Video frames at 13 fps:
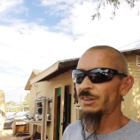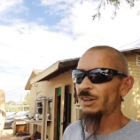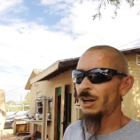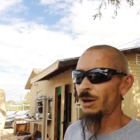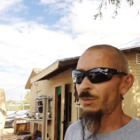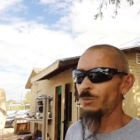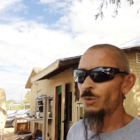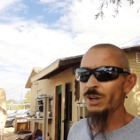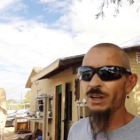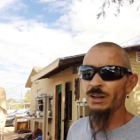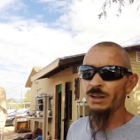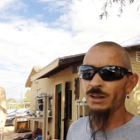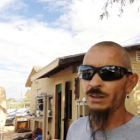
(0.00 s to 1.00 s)
time we
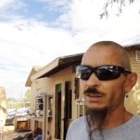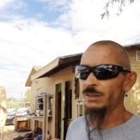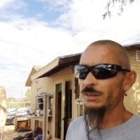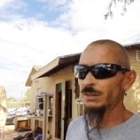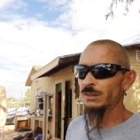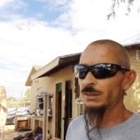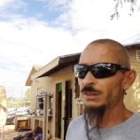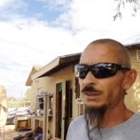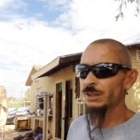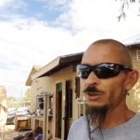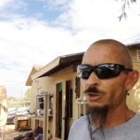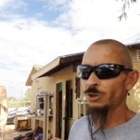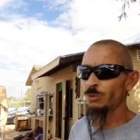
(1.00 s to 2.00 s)
had
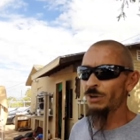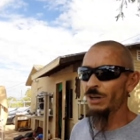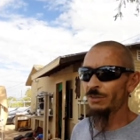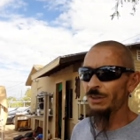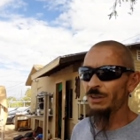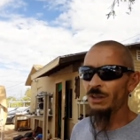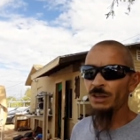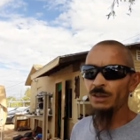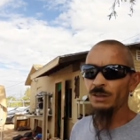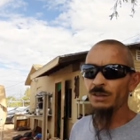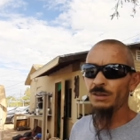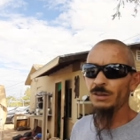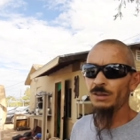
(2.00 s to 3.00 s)
deloomed everything